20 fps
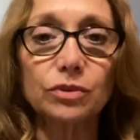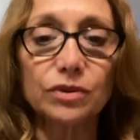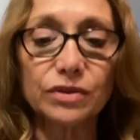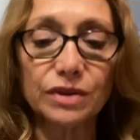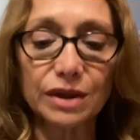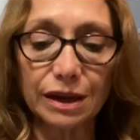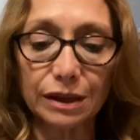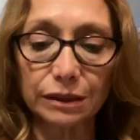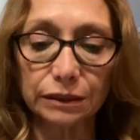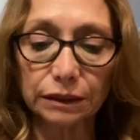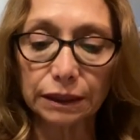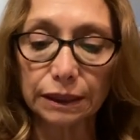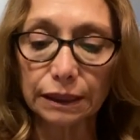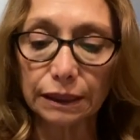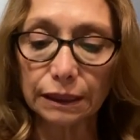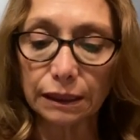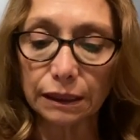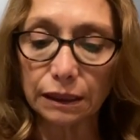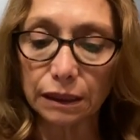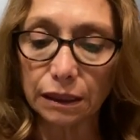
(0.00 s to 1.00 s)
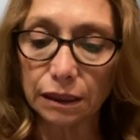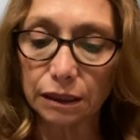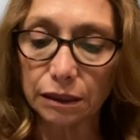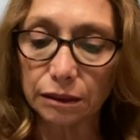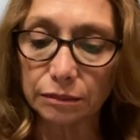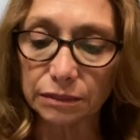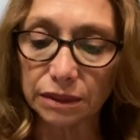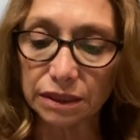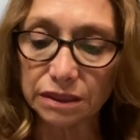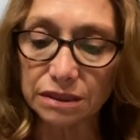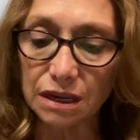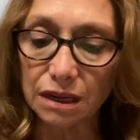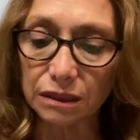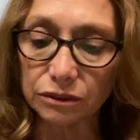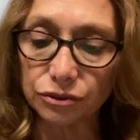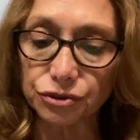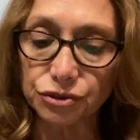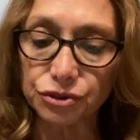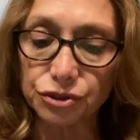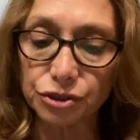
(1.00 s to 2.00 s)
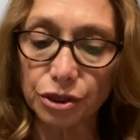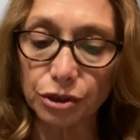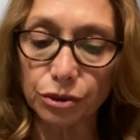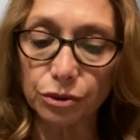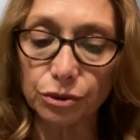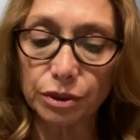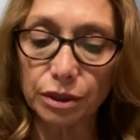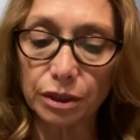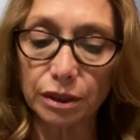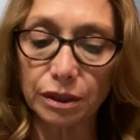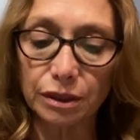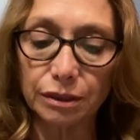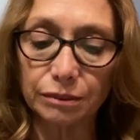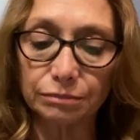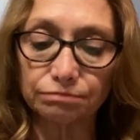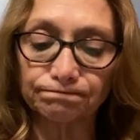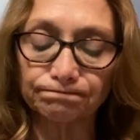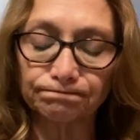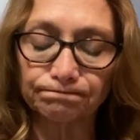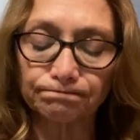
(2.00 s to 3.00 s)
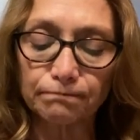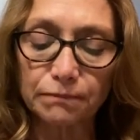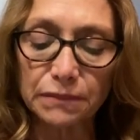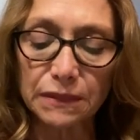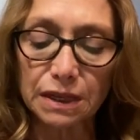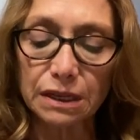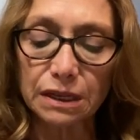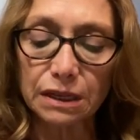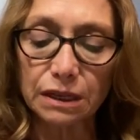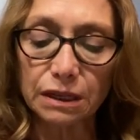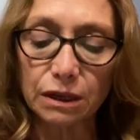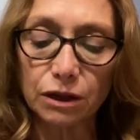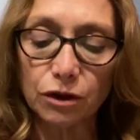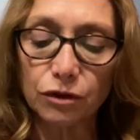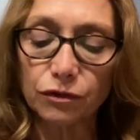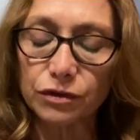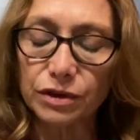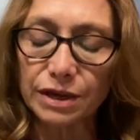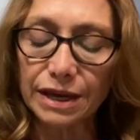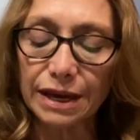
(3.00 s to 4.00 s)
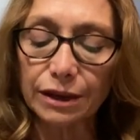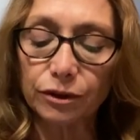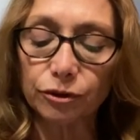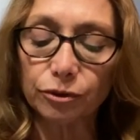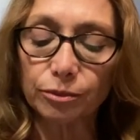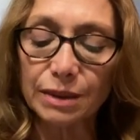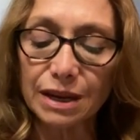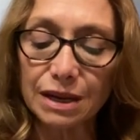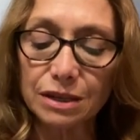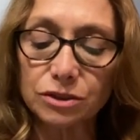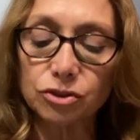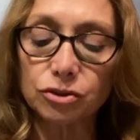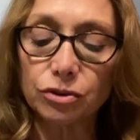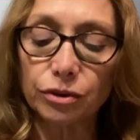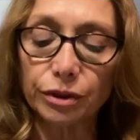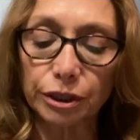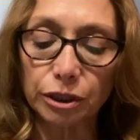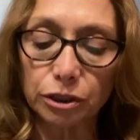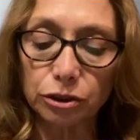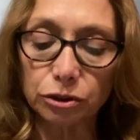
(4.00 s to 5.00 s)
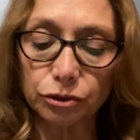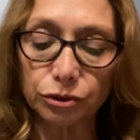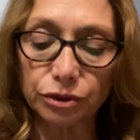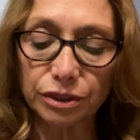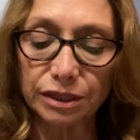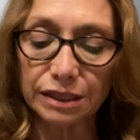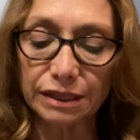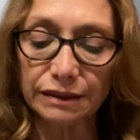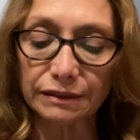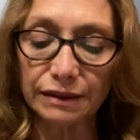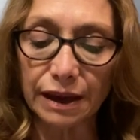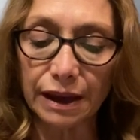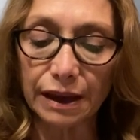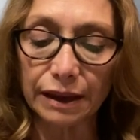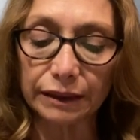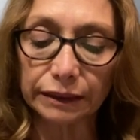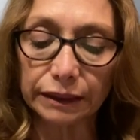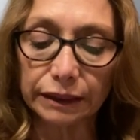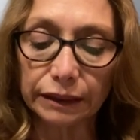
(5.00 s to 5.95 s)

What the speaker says: without a doctor's note. Over-the-counter meds are included in that.